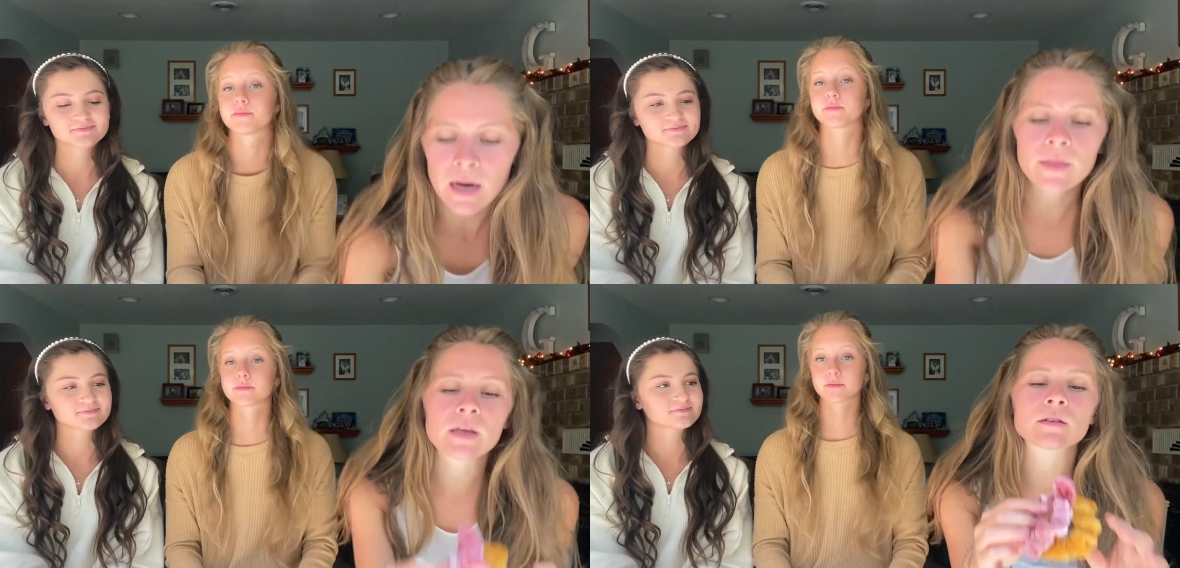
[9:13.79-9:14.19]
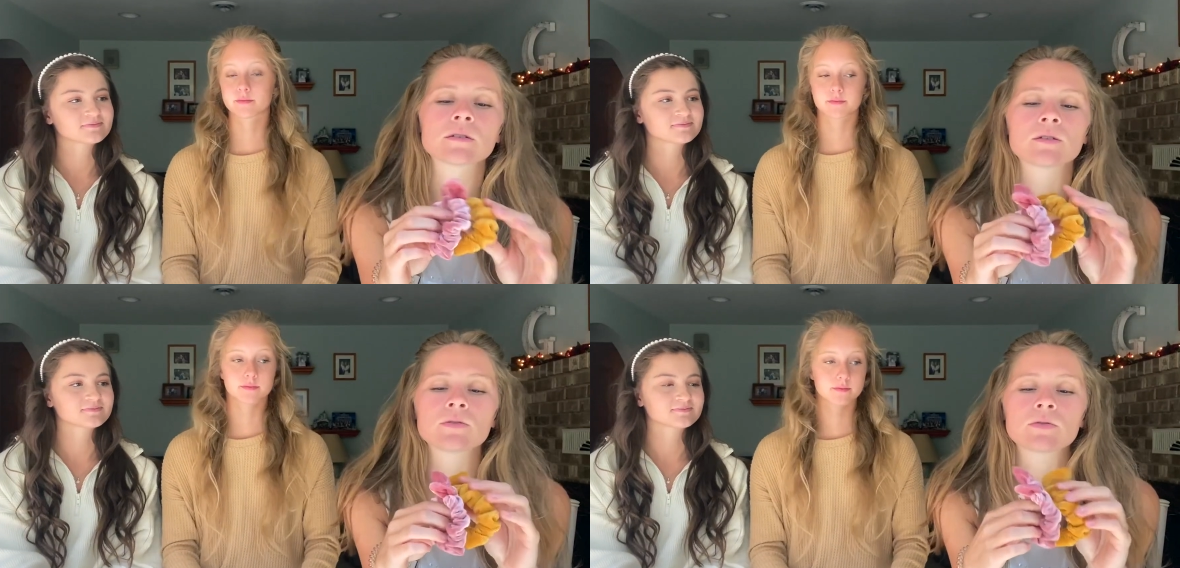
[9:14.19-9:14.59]
Speaker 1: I got these
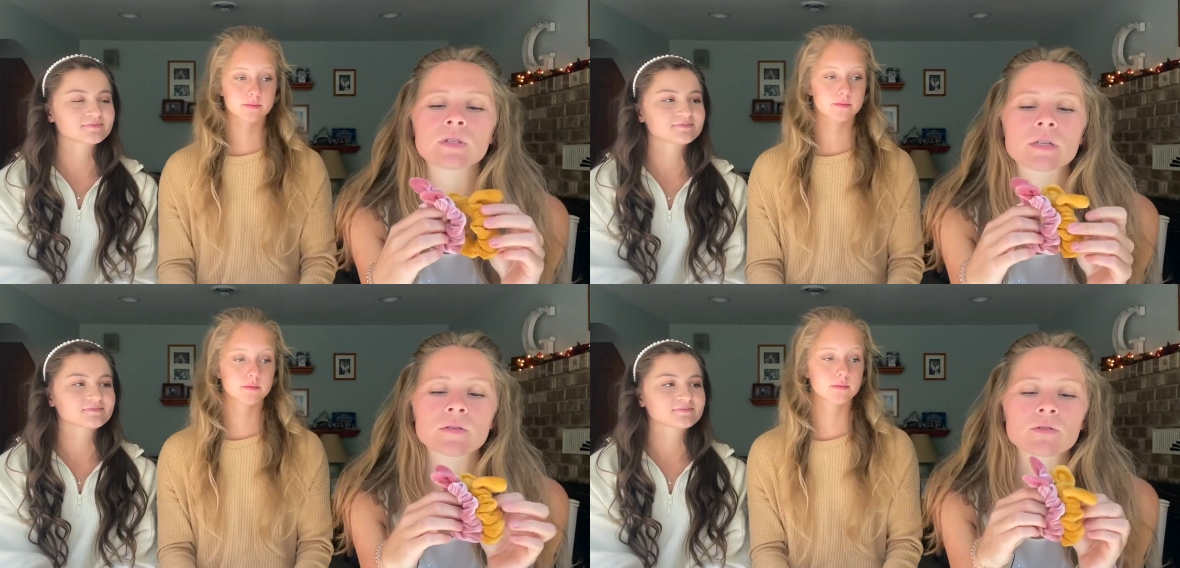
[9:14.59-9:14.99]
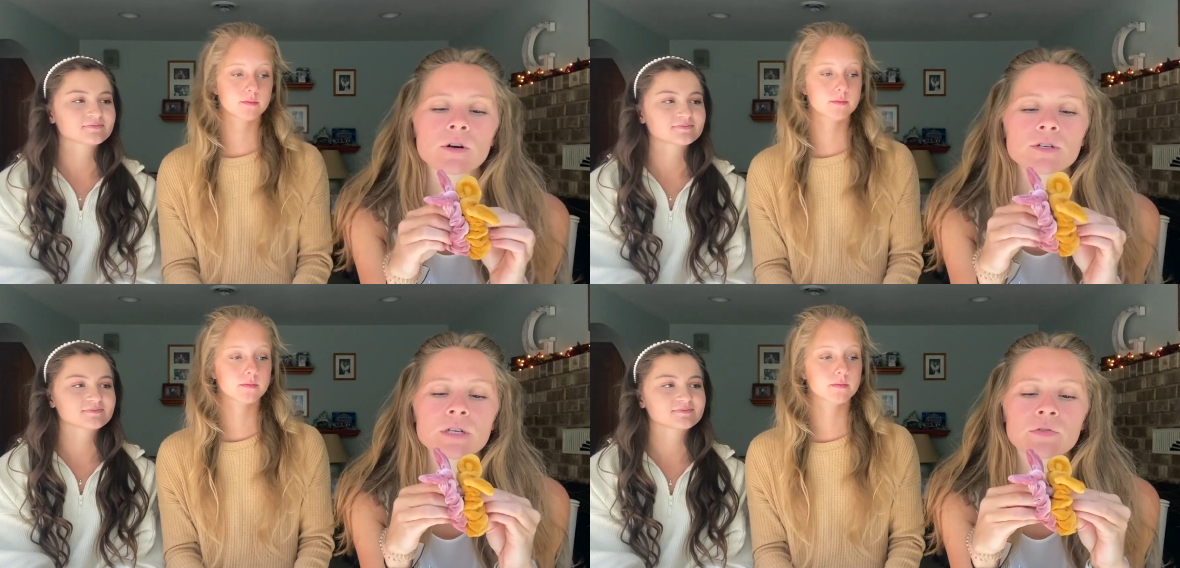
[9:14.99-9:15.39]
two sets of
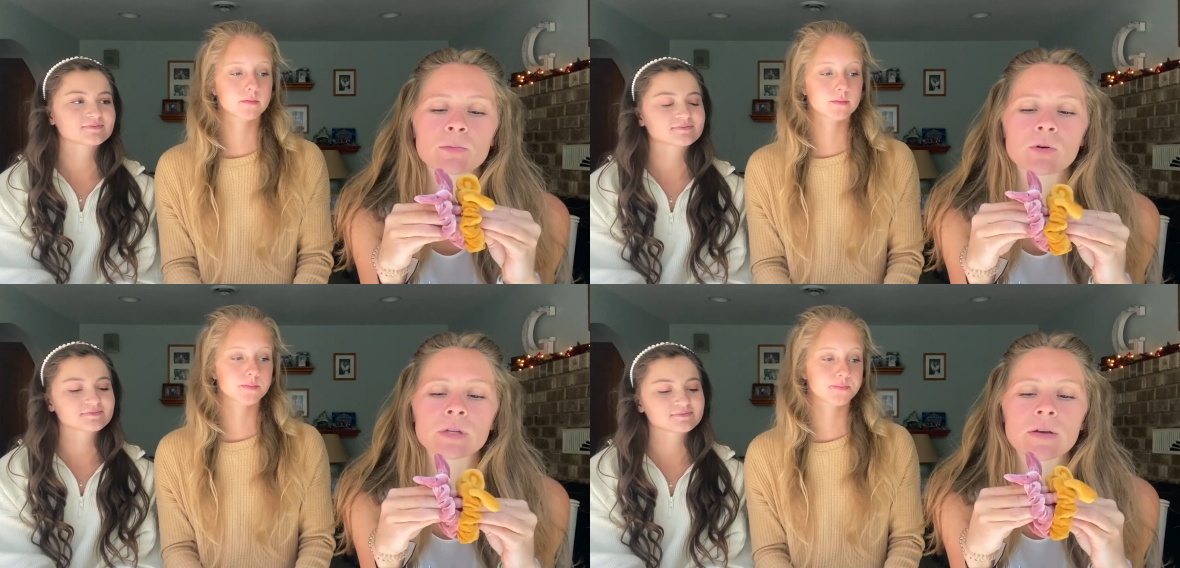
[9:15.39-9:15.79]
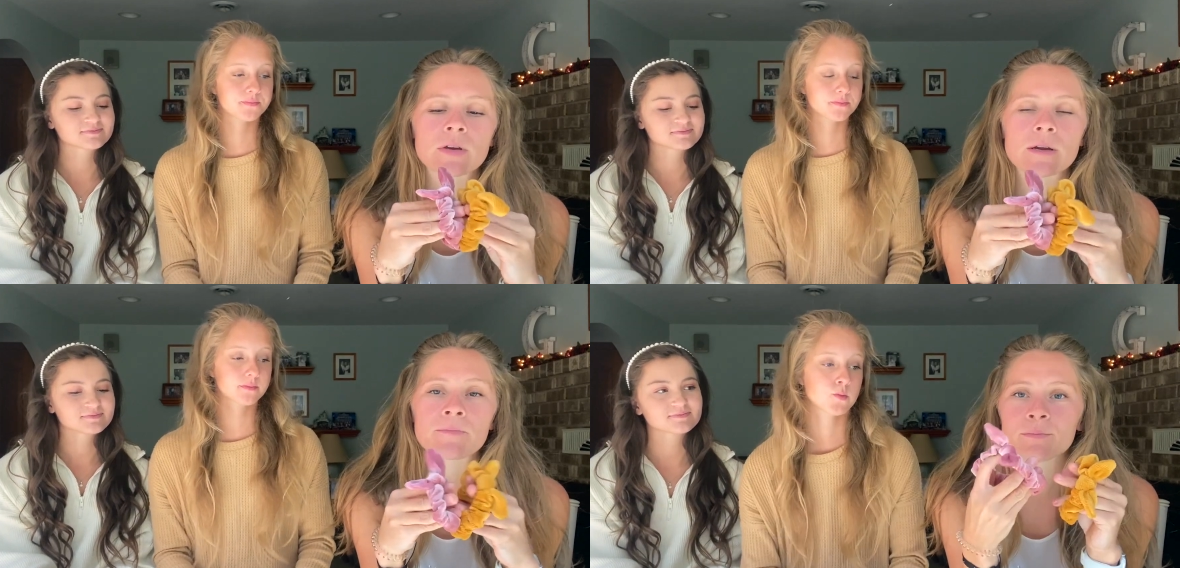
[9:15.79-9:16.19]
scrunchies from Old
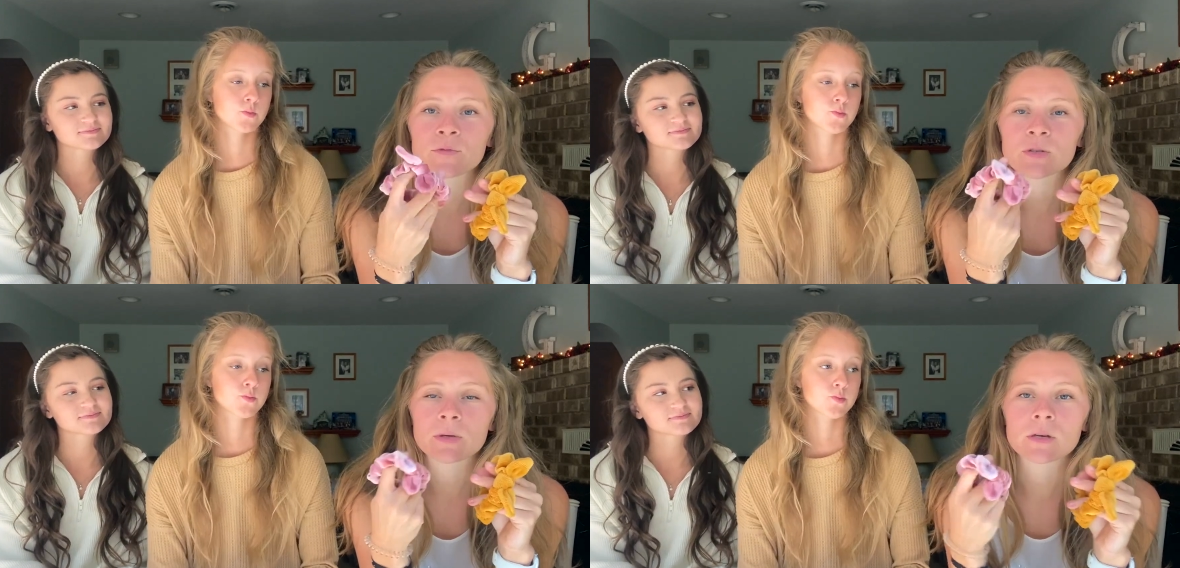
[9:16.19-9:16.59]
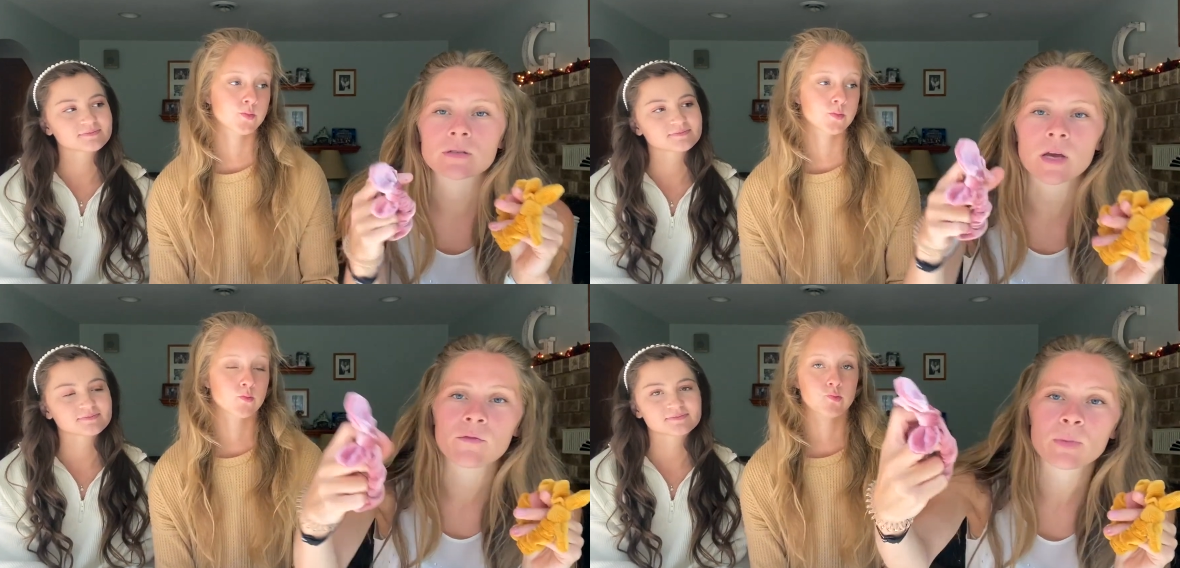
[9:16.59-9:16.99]
Navy just because
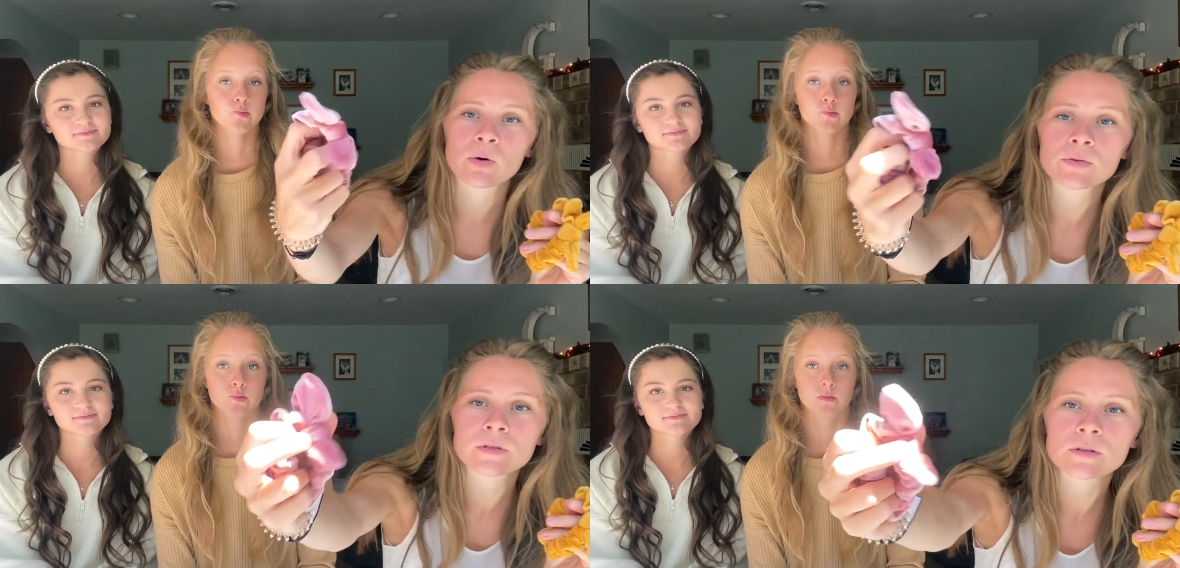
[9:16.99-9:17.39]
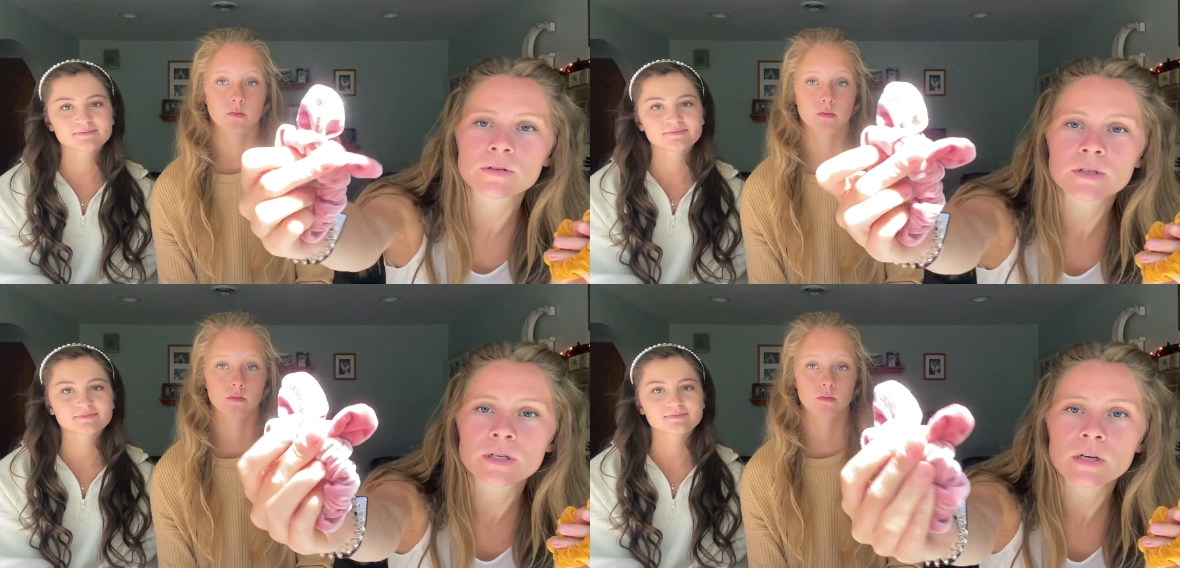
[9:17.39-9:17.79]
they have bows and
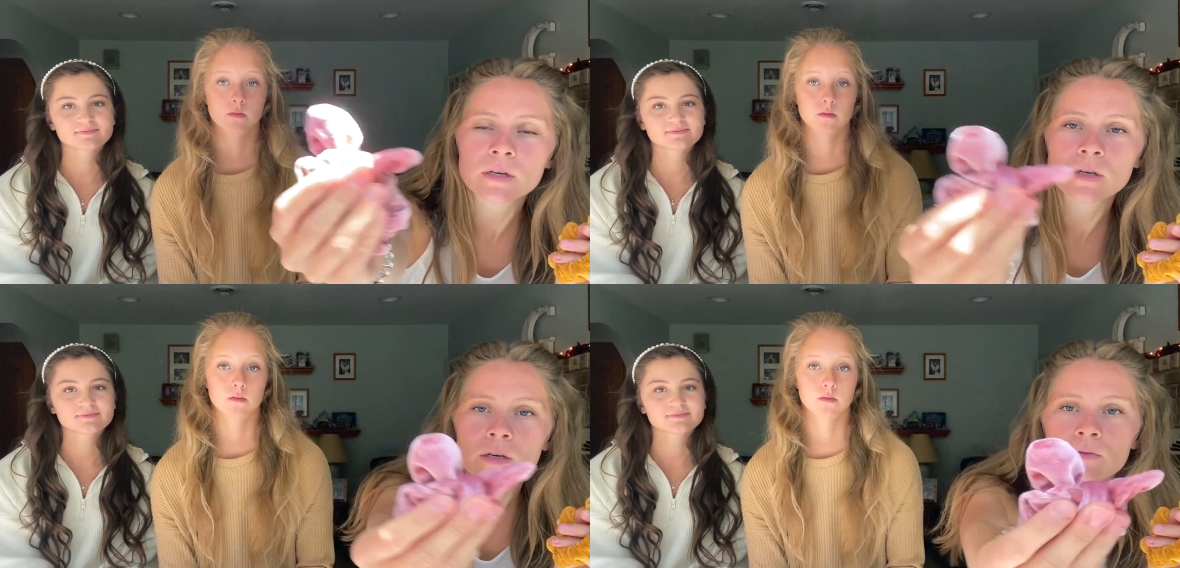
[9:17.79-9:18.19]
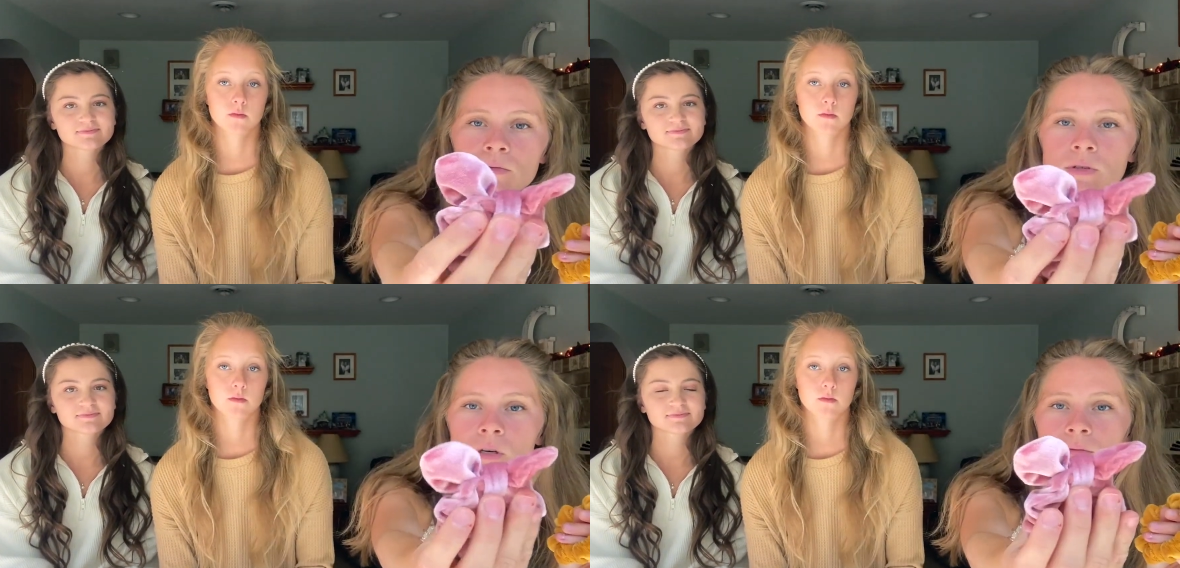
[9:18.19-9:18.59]
they're stinking
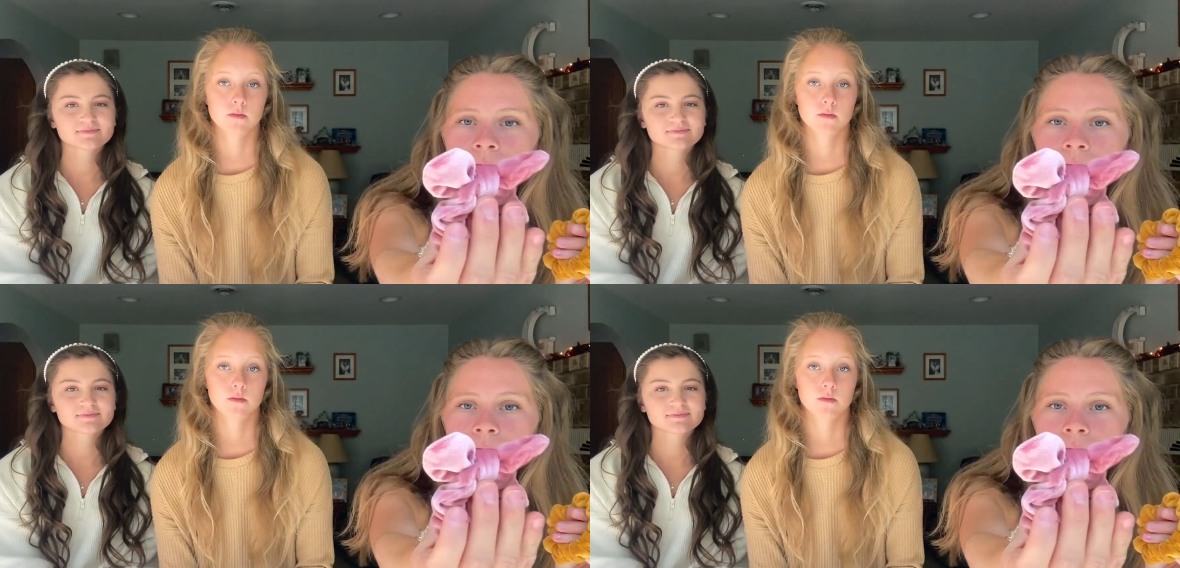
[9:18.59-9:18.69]
cute, so.